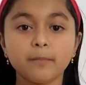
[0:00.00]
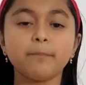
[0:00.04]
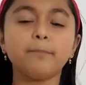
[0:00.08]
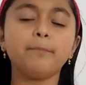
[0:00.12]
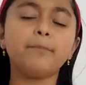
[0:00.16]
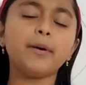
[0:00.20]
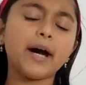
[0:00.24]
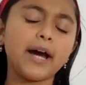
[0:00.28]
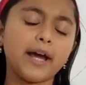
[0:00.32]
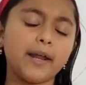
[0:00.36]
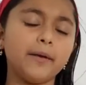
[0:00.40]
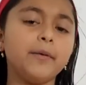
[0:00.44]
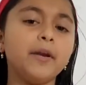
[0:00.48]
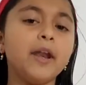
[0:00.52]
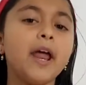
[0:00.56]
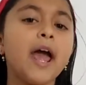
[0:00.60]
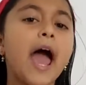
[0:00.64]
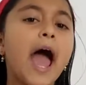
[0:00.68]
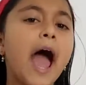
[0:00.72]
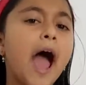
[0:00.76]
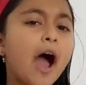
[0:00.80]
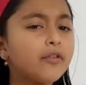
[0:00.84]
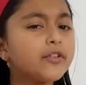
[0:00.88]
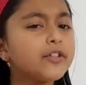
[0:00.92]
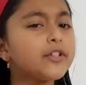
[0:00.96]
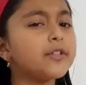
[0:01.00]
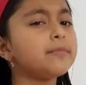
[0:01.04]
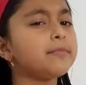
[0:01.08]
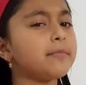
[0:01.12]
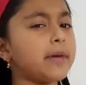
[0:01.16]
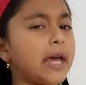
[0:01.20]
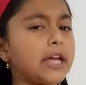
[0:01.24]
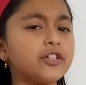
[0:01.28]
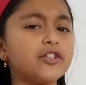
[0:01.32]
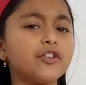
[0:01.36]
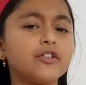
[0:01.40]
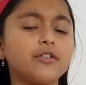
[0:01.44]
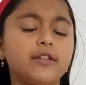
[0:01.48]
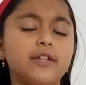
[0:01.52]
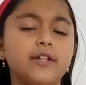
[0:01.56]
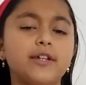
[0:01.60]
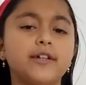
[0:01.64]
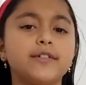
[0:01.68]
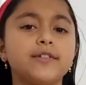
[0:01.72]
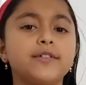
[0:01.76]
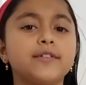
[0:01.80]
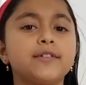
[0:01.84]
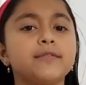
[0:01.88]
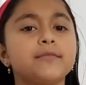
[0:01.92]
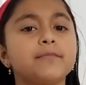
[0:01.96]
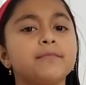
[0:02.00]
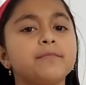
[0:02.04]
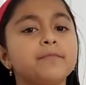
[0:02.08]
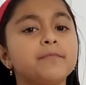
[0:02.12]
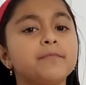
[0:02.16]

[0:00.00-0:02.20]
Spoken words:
But how to measure this?